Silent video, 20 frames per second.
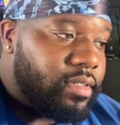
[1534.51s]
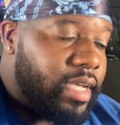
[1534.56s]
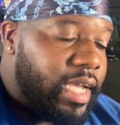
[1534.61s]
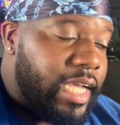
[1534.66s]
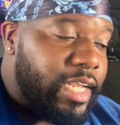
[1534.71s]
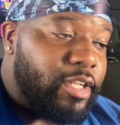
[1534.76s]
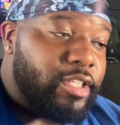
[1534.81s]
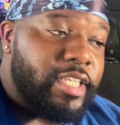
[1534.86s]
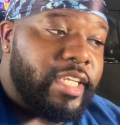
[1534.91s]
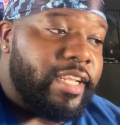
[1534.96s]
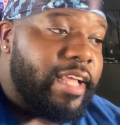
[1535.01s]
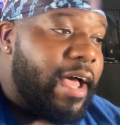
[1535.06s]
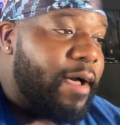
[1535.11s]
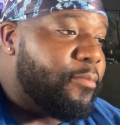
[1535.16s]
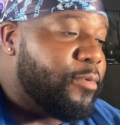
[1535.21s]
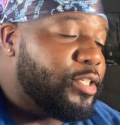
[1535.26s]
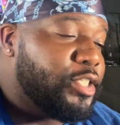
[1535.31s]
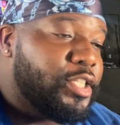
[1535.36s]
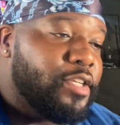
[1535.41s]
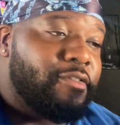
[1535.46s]
Ain't no telling how
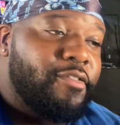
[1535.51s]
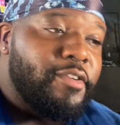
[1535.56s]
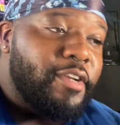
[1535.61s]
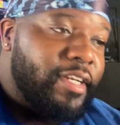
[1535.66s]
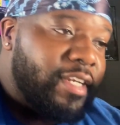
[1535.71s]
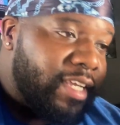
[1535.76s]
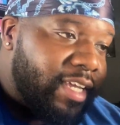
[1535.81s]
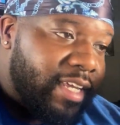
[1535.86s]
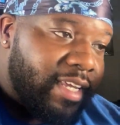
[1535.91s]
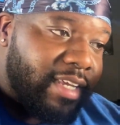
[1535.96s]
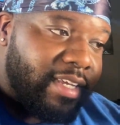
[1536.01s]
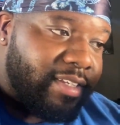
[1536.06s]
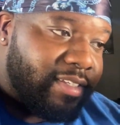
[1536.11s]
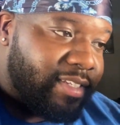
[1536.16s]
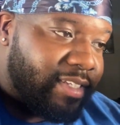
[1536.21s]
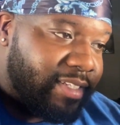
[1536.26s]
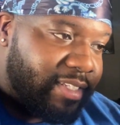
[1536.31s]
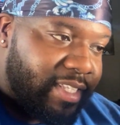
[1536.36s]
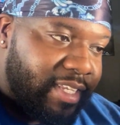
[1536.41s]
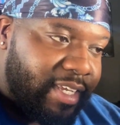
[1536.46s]
much stuff you done did
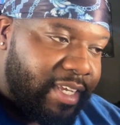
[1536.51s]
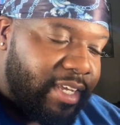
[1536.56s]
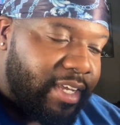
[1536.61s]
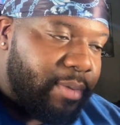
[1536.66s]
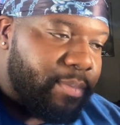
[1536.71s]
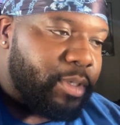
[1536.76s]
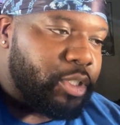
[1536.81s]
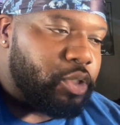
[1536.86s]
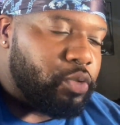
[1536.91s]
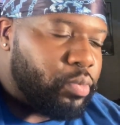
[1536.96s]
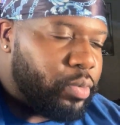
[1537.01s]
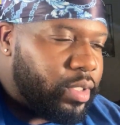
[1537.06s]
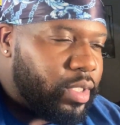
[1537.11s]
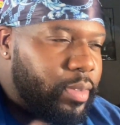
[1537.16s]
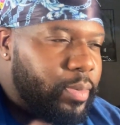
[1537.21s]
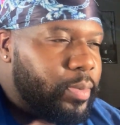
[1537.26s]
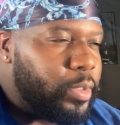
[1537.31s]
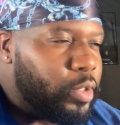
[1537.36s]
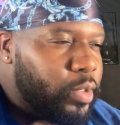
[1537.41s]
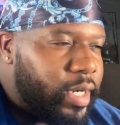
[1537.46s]
since then, but
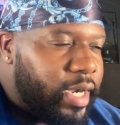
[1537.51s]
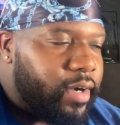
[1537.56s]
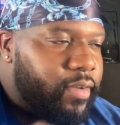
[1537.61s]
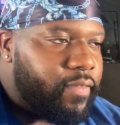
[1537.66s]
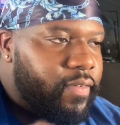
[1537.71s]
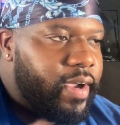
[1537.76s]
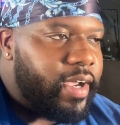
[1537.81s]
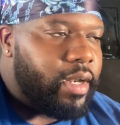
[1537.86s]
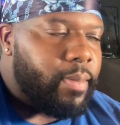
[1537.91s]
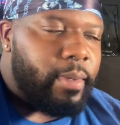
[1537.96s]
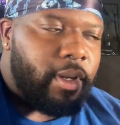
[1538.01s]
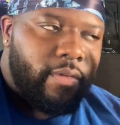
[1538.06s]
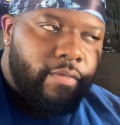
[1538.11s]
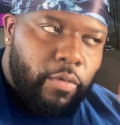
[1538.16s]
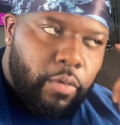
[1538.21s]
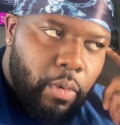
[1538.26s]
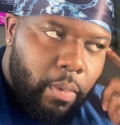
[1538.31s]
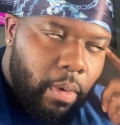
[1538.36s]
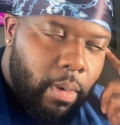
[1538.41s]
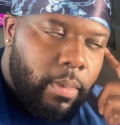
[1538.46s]
you got to find it. But if
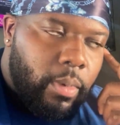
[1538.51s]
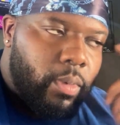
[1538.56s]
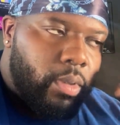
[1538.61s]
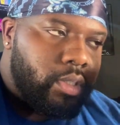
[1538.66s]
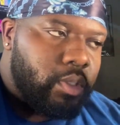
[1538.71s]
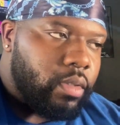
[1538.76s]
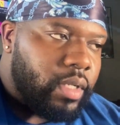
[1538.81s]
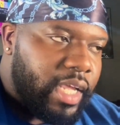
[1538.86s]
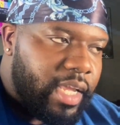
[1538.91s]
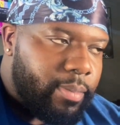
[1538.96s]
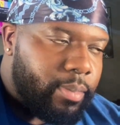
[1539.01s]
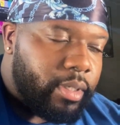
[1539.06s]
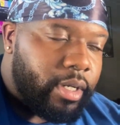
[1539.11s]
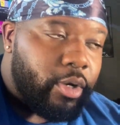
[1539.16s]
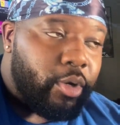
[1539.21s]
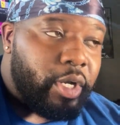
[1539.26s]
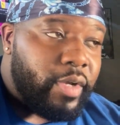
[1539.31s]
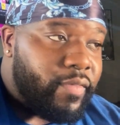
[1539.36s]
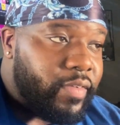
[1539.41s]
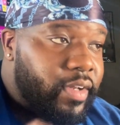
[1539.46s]
you remember what you labeled it,
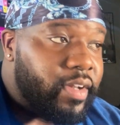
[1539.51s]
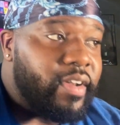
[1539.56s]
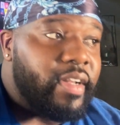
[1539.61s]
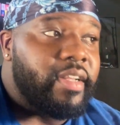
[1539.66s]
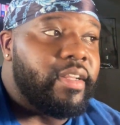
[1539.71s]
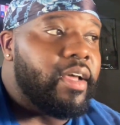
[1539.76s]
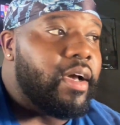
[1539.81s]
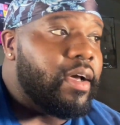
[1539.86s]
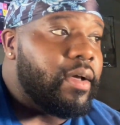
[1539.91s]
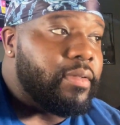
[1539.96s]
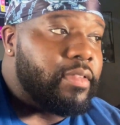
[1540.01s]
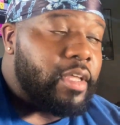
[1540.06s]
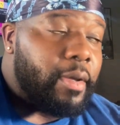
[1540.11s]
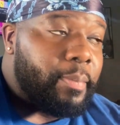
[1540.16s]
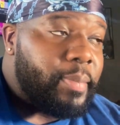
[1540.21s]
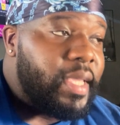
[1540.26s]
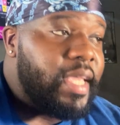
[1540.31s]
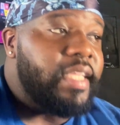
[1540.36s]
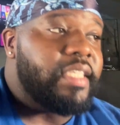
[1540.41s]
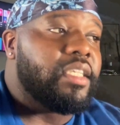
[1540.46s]
or even the
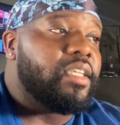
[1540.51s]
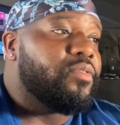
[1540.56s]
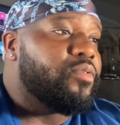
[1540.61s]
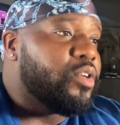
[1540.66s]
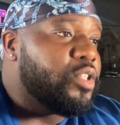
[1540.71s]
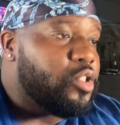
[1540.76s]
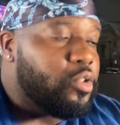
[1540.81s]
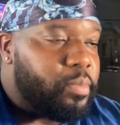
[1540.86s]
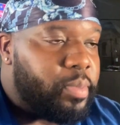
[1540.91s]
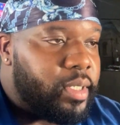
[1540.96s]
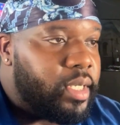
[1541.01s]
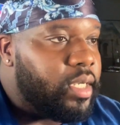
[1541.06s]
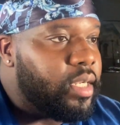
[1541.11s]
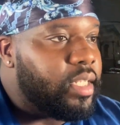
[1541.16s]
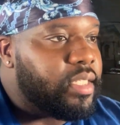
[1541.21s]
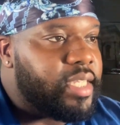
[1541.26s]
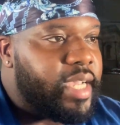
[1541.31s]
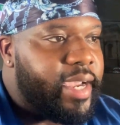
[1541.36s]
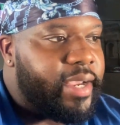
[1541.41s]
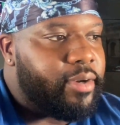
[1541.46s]
piece of what you put in the
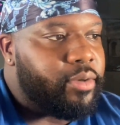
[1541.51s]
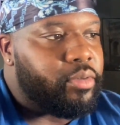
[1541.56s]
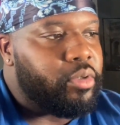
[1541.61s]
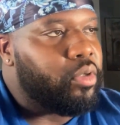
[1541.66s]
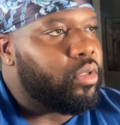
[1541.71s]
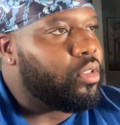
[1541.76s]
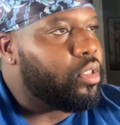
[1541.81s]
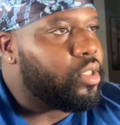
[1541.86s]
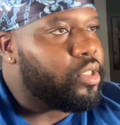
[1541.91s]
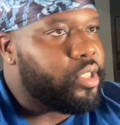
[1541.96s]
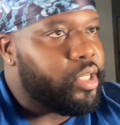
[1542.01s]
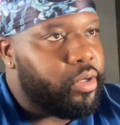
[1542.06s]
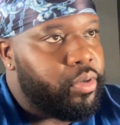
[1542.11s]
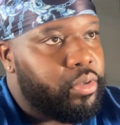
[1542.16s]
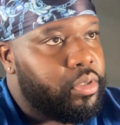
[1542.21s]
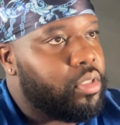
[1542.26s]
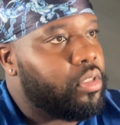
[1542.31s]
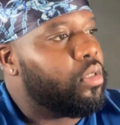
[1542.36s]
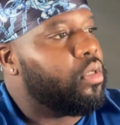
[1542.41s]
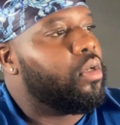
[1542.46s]
title, you can just
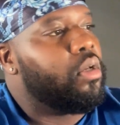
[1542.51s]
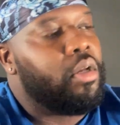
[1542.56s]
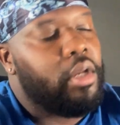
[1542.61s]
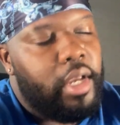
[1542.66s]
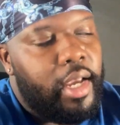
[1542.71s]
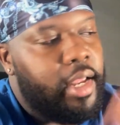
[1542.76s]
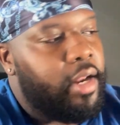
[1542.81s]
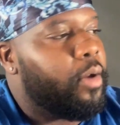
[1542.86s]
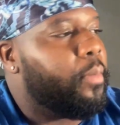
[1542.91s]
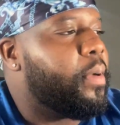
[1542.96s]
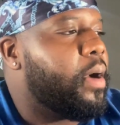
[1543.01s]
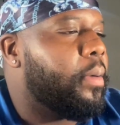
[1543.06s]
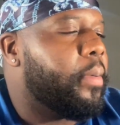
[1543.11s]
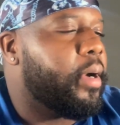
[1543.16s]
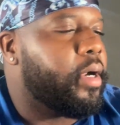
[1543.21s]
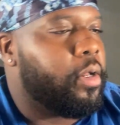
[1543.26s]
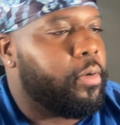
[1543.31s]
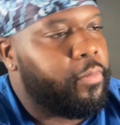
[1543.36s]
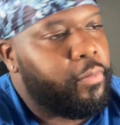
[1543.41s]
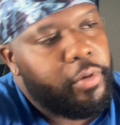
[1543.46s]
search and it'll pop
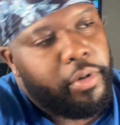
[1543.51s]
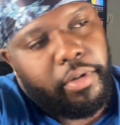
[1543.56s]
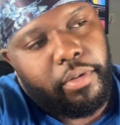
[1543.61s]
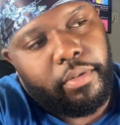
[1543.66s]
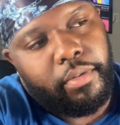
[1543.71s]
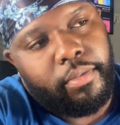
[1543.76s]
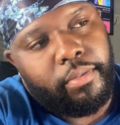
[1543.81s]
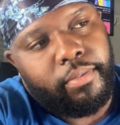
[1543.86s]
right up for you.